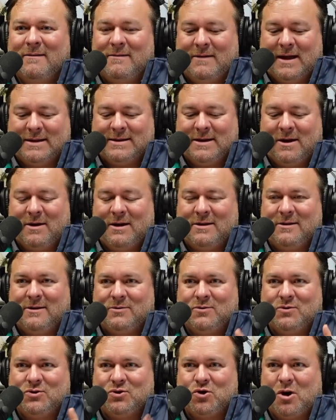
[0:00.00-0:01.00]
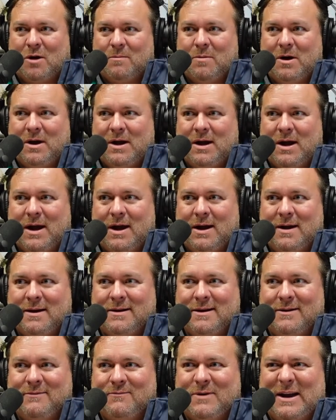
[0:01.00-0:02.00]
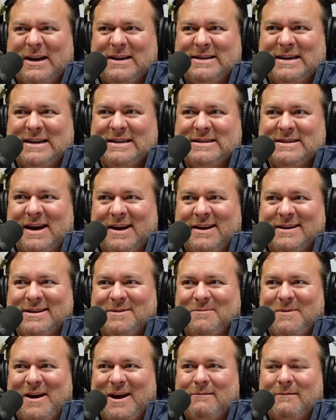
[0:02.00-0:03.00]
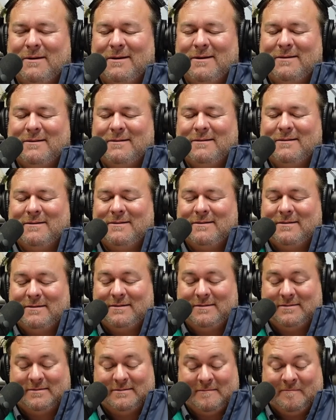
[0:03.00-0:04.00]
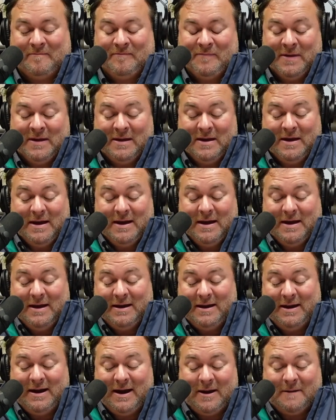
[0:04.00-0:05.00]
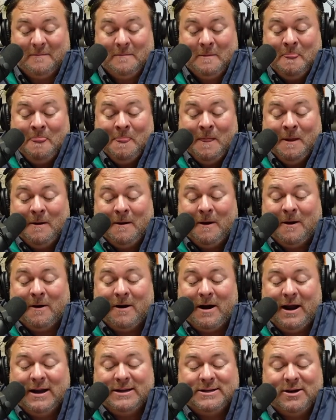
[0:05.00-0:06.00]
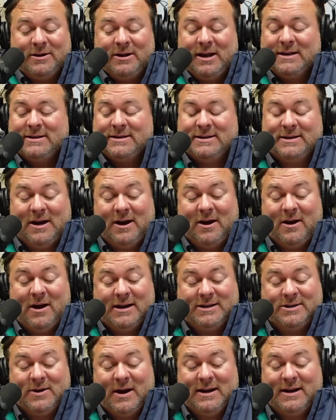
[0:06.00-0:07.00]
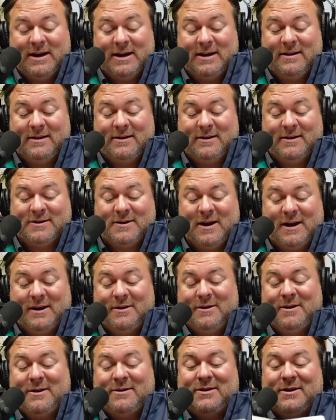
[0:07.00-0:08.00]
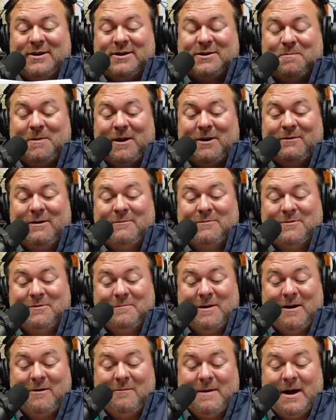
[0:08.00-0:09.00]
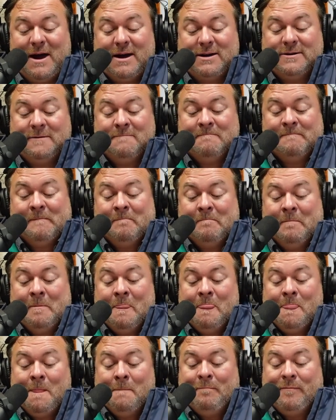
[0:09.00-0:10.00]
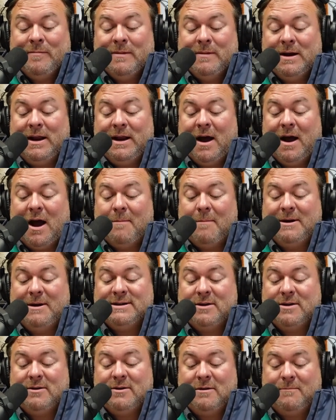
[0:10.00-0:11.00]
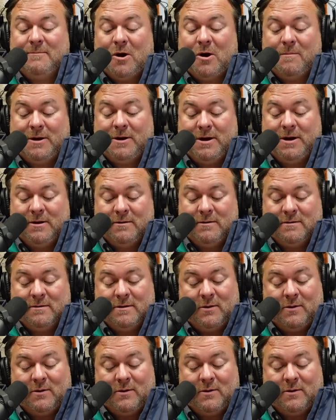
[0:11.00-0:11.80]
That's how the strawberry cake, like 10 seconds in the microwave. Oh. Yeah. All right. So I did the spare ribs or baby backs. Any hobbies other than barbecue?